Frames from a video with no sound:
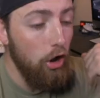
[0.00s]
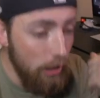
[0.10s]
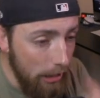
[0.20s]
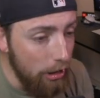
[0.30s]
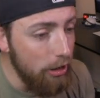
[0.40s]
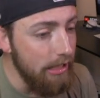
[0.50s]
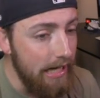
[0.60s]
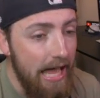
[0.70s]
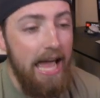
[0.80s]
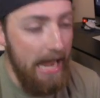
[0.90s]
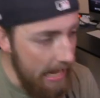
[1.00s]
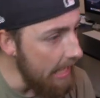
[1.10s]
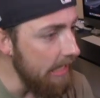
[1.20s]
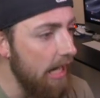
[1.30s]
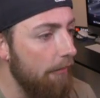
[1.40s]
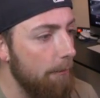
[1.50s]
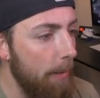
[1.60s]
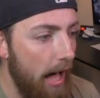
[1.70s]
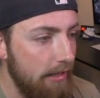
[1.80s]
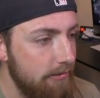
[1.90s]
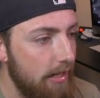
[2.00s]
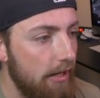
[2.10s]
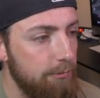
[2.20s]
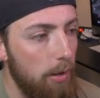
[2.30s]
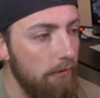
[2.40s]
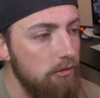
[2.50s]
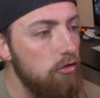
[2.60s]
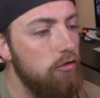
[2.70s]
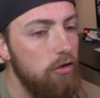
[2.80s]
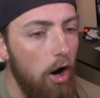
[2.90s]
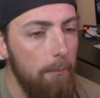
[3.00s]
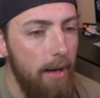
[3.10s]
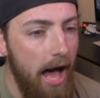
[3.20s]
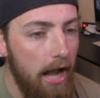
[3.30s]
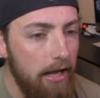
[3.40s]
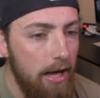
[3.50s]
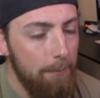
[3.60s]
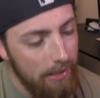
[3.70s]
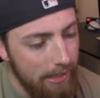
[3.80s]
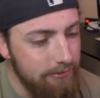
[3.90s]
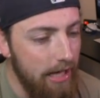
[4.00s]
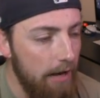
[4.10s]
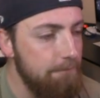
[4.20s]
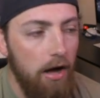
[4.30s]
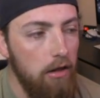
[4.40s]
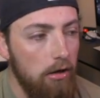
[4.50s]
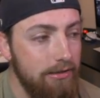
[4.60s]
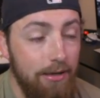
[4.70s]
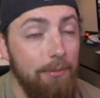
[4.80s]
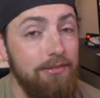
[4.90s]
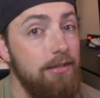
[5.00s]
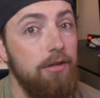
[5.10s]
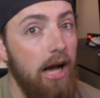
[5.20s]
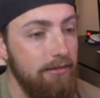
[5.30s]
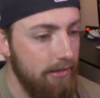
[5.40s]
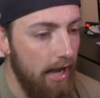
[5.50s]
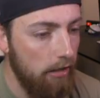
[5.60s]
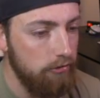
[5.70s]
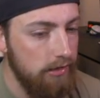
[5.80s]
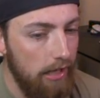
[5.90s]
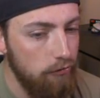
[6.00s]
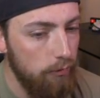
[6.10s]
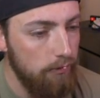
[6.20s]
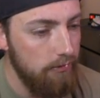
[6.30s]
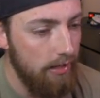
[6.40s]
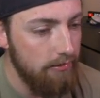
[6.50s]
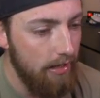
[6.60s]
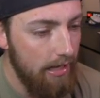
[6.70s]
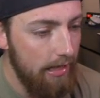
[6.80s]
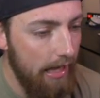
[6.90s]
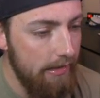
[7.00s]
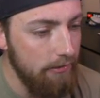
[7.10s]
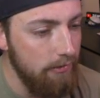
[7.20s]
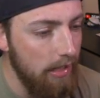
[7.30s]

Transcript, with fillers: literally any other batting stance. Bro, this is so bad. But it is kind of fun, though, because I want to see if you guys can actually guess who this is. Like, this is